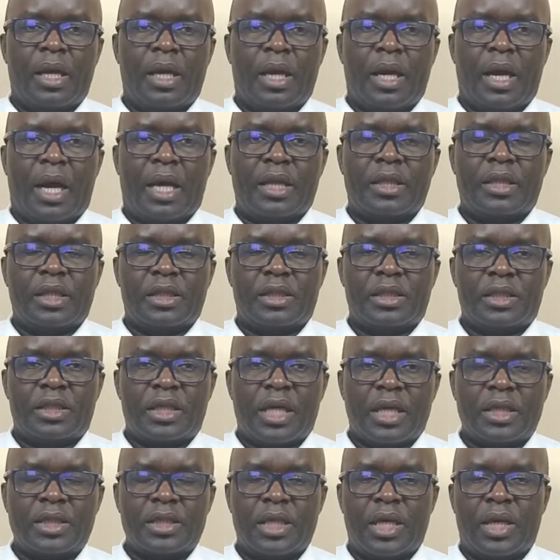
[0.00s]
and the
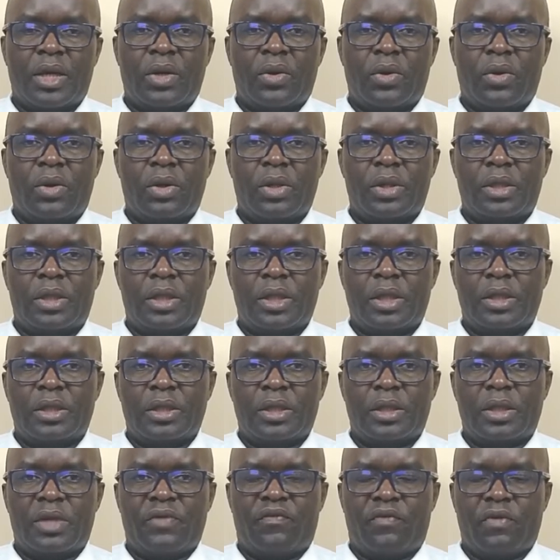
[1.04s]
structure or
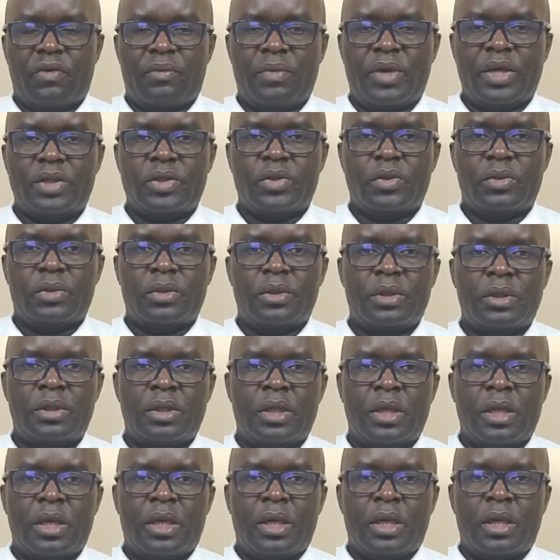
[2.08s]
in the formation
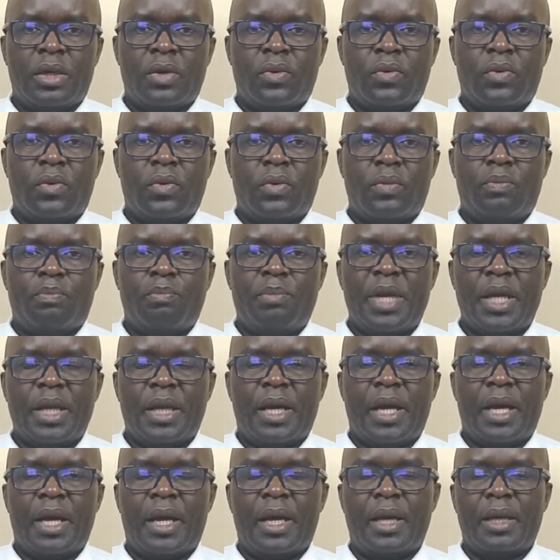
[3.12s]

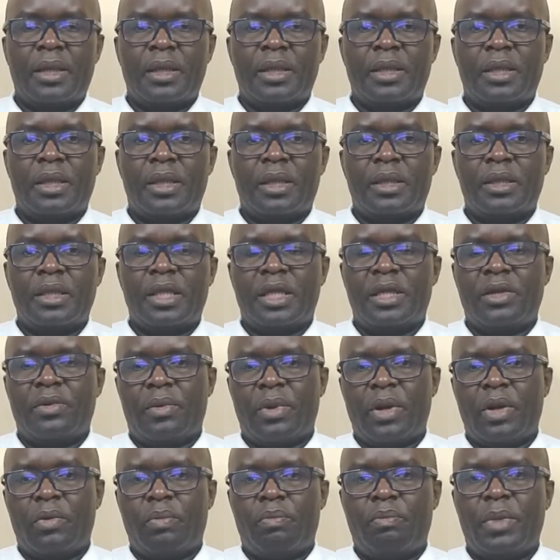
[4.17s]
mirror the
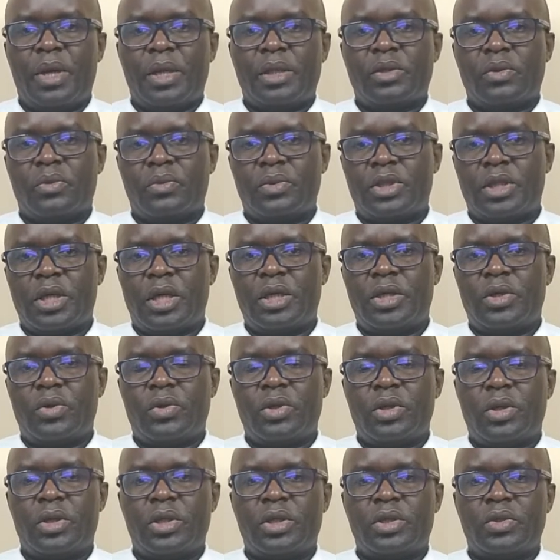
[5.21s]
development of trade
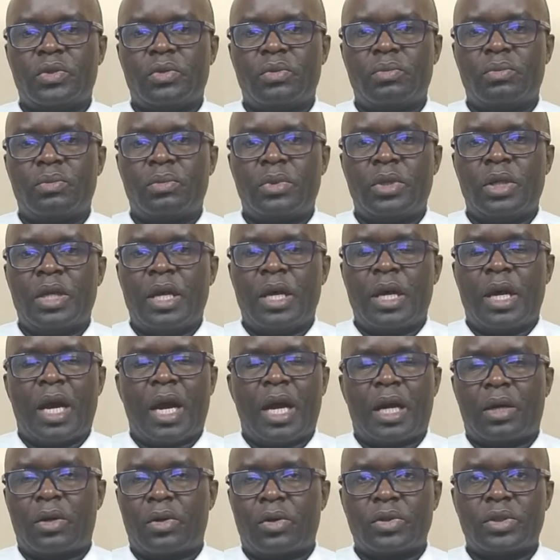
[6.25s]
unionism
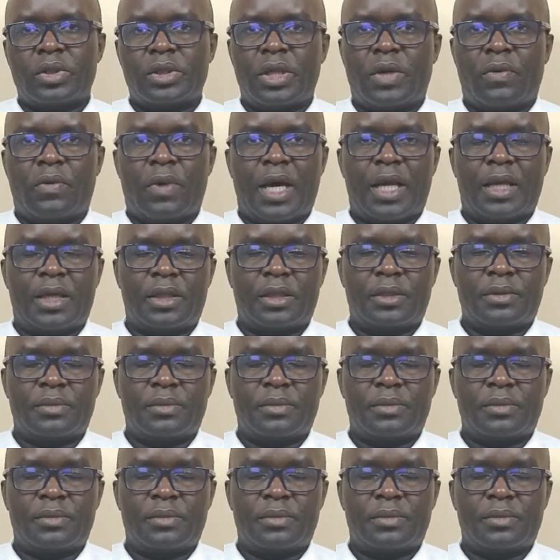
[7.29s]
across the world.